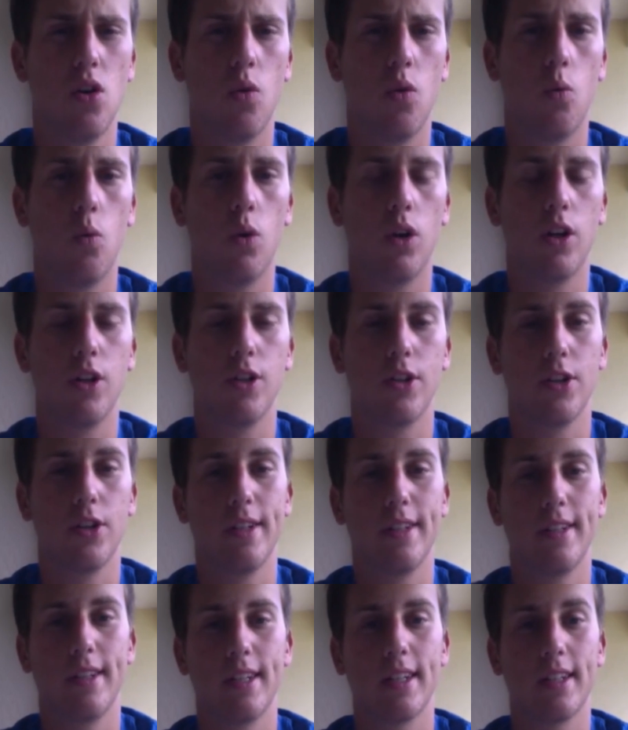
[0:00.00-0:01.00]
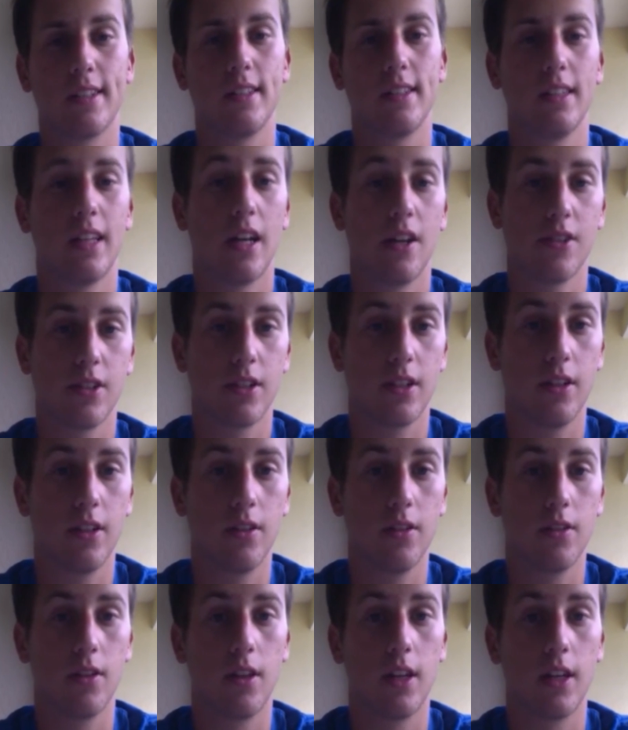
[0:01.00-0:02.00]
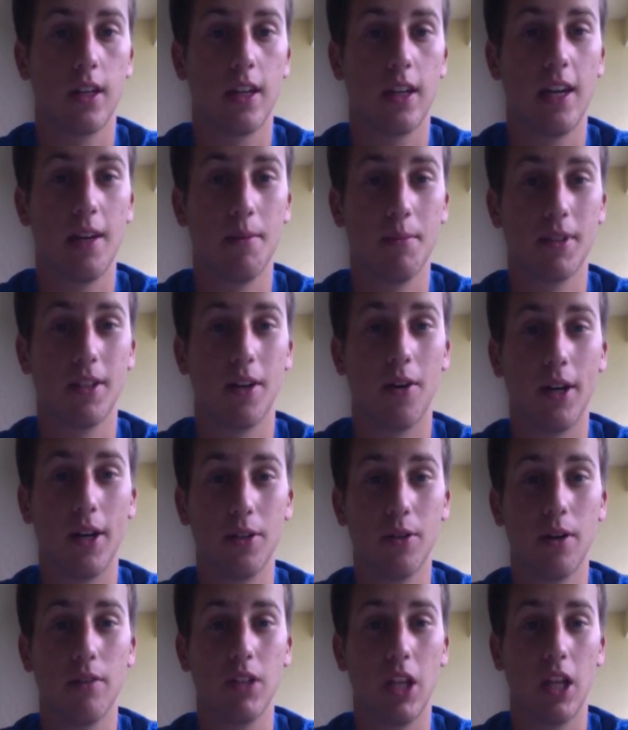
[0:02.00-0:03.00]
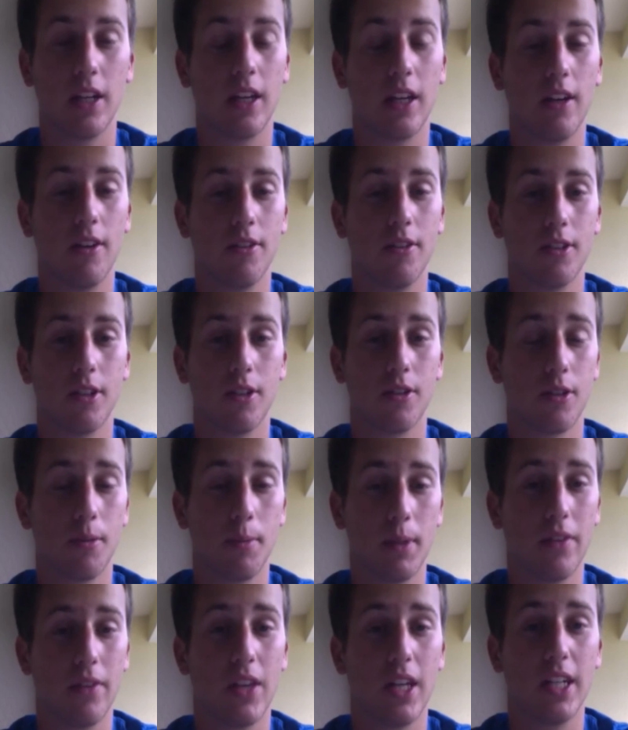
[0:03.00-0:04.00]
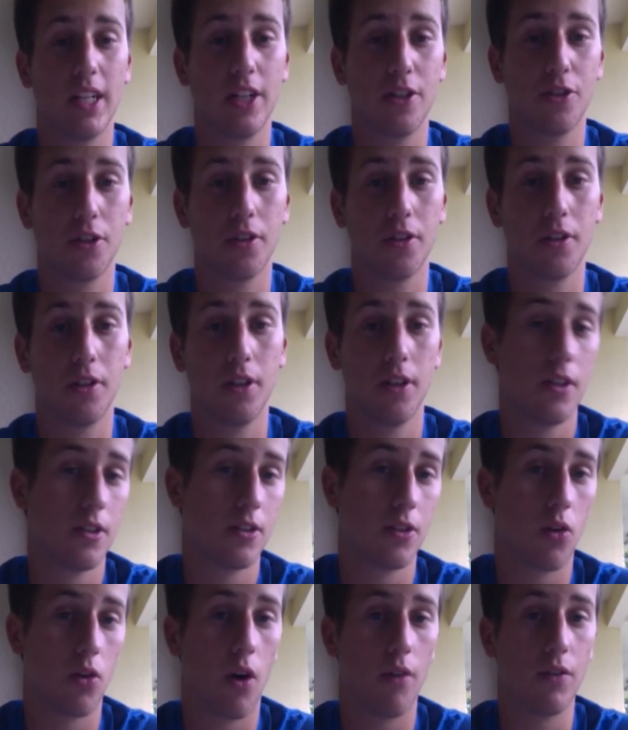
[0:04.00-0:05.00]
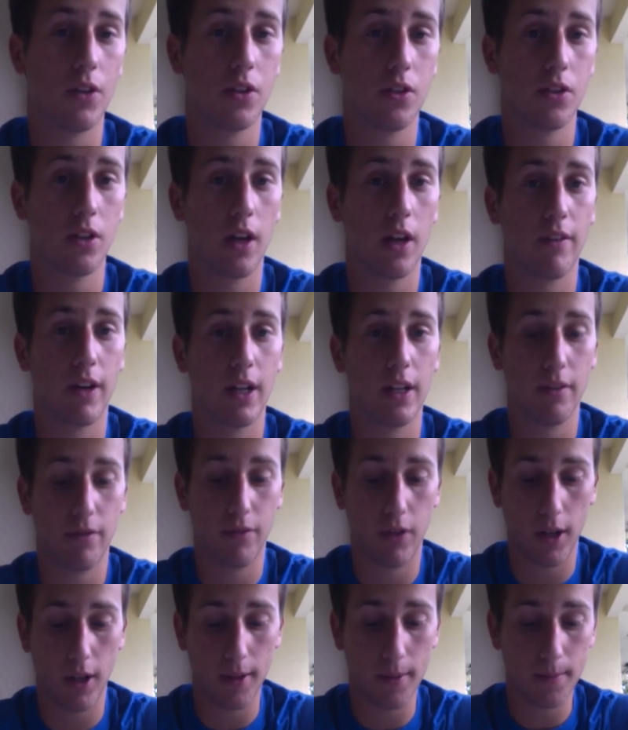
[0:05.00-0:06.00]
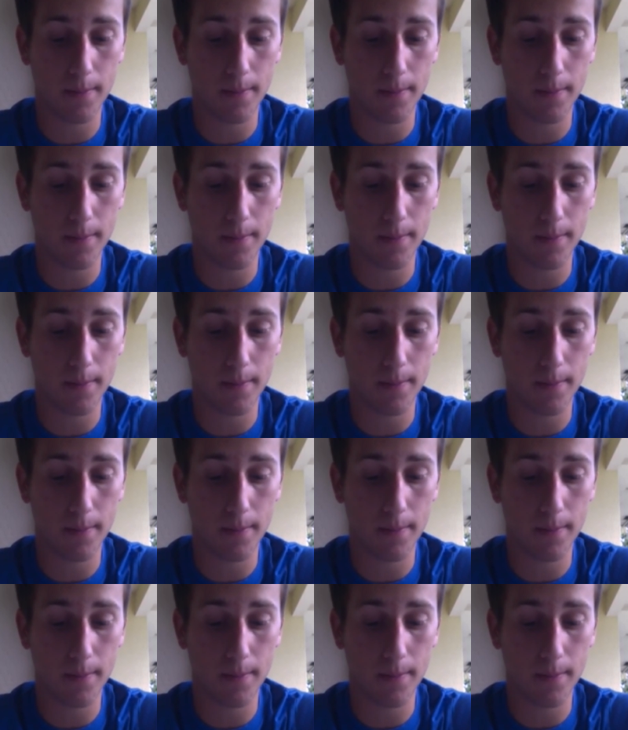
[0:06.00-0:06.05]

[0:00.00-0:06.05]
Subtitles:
160,000 kills on that game, so I do have a lot of kills, so something of that nature. So obviously I find it fun.